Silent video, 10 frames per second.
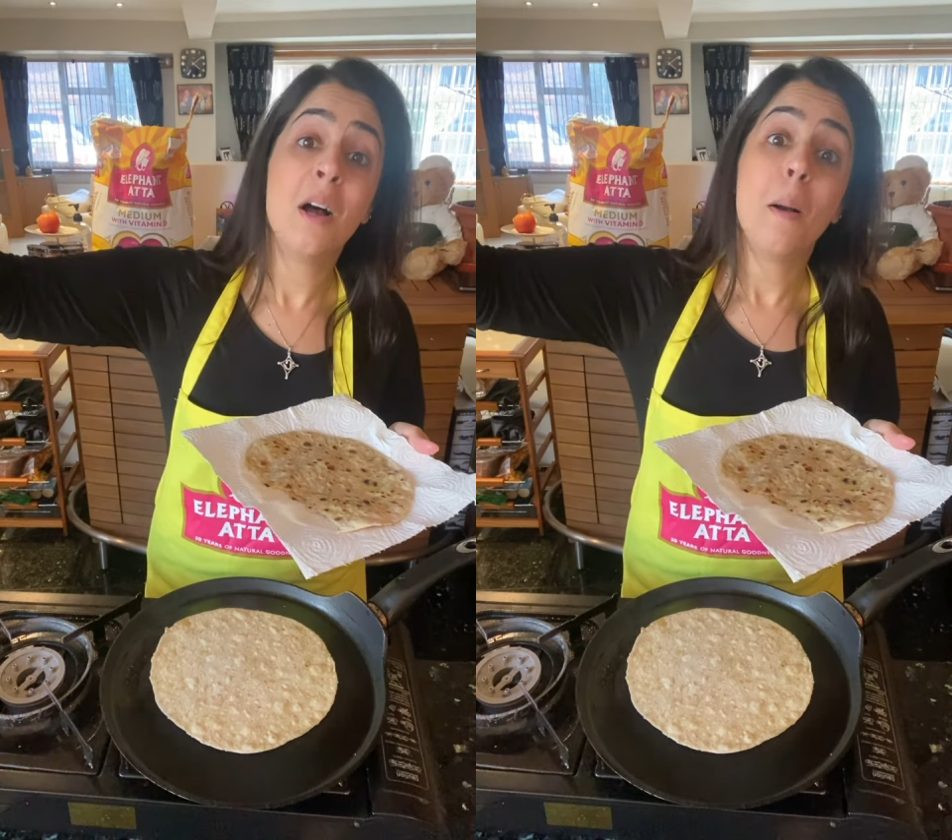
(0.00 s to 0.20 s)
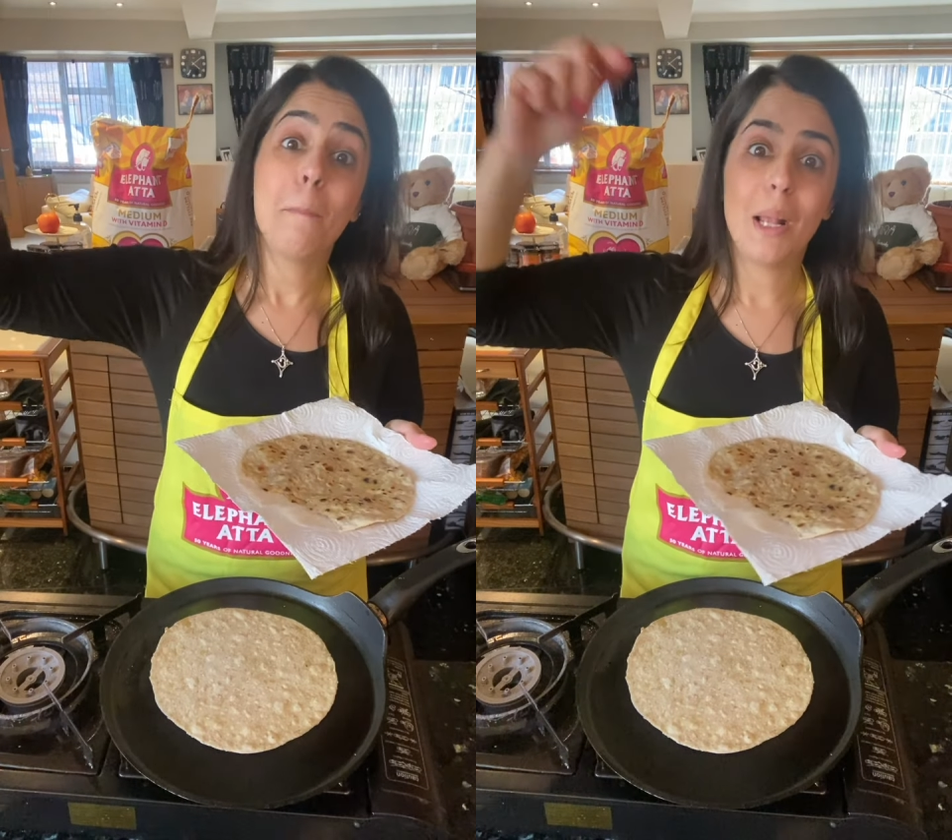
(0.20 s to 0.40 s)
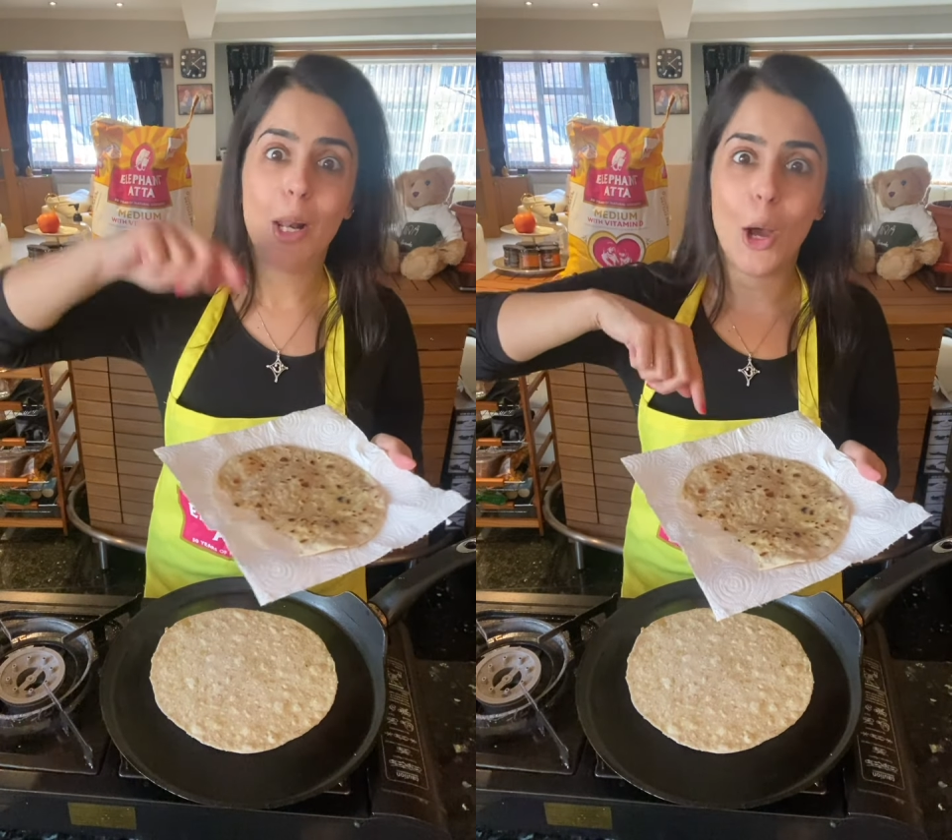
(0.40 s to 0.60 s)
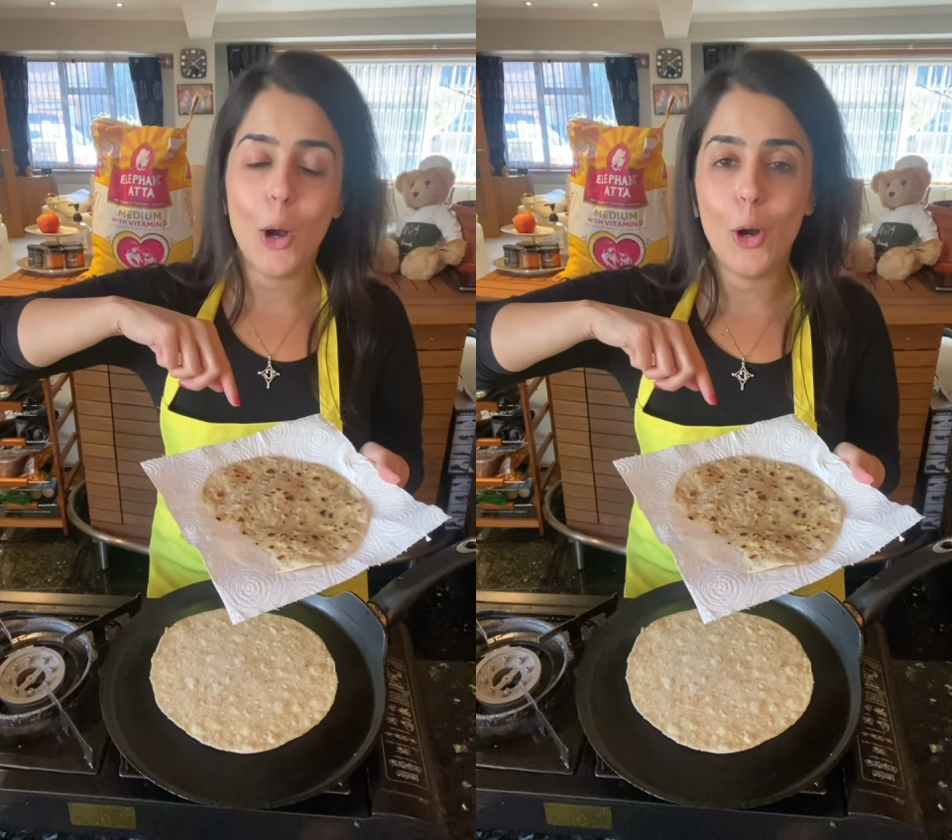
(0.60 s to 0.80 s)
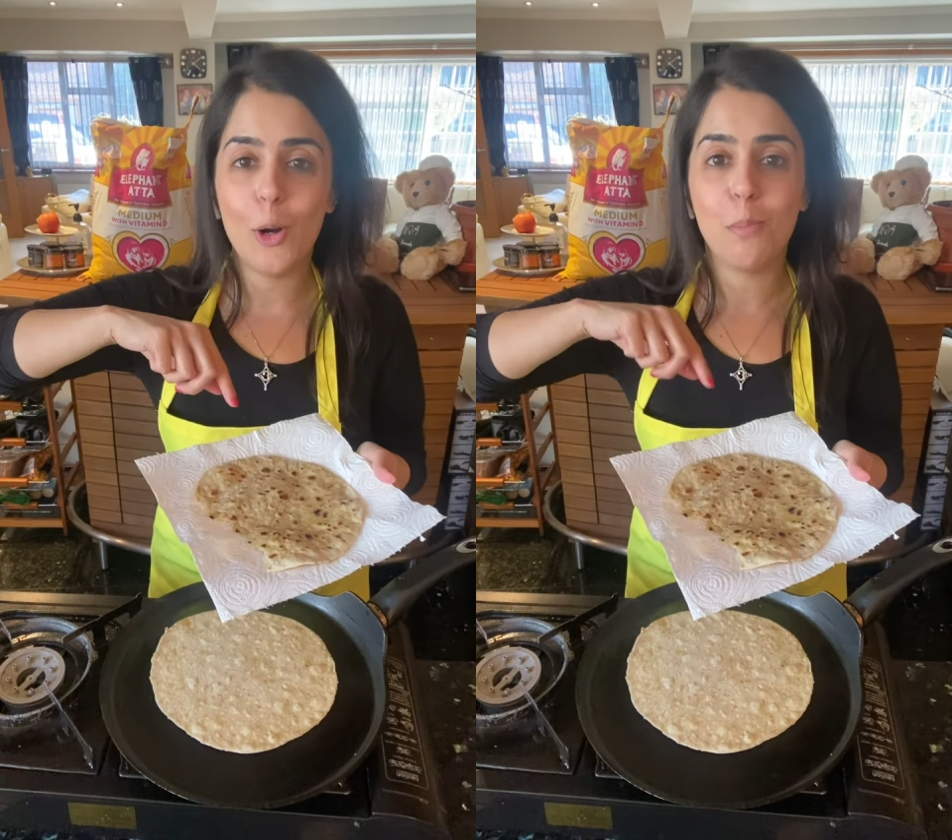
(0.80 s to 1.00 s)

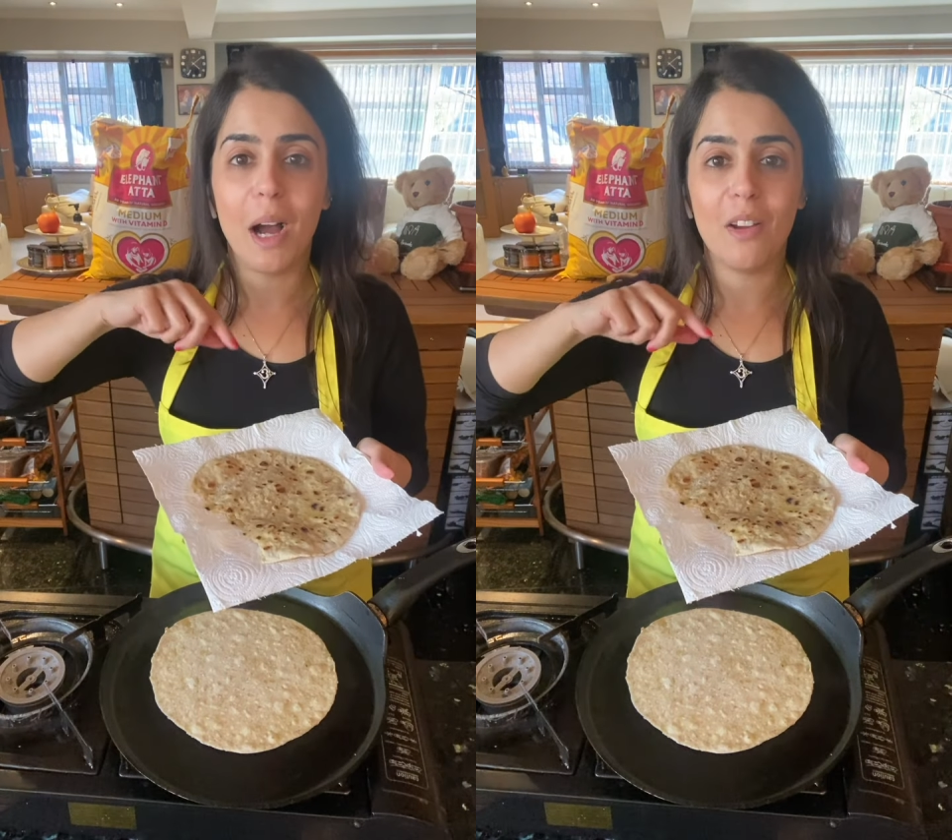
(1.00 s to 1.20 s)
below my